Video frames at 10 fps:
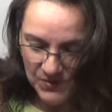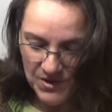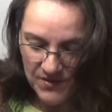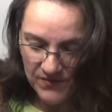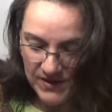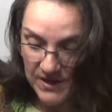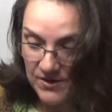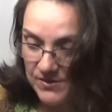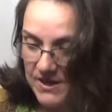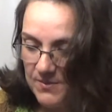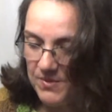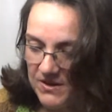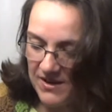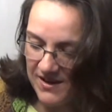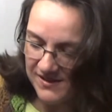we're going to videotape
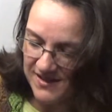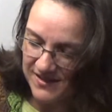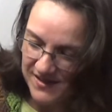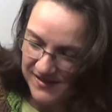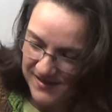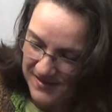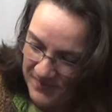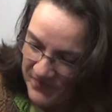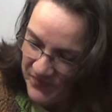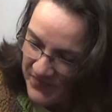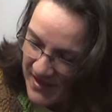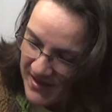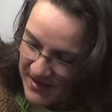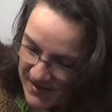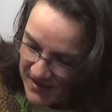it as he does it.
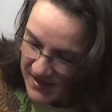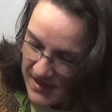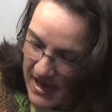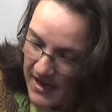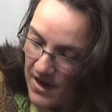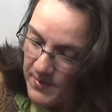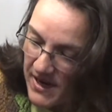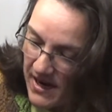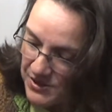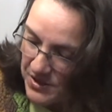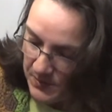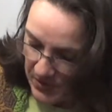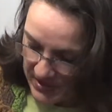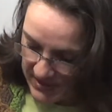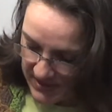And I've been actually
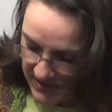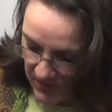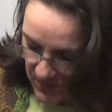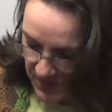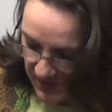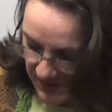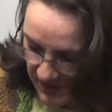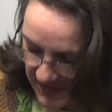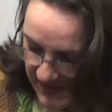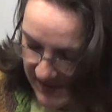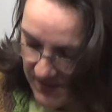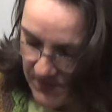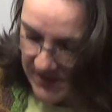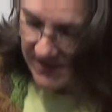putting it in order, so let's see what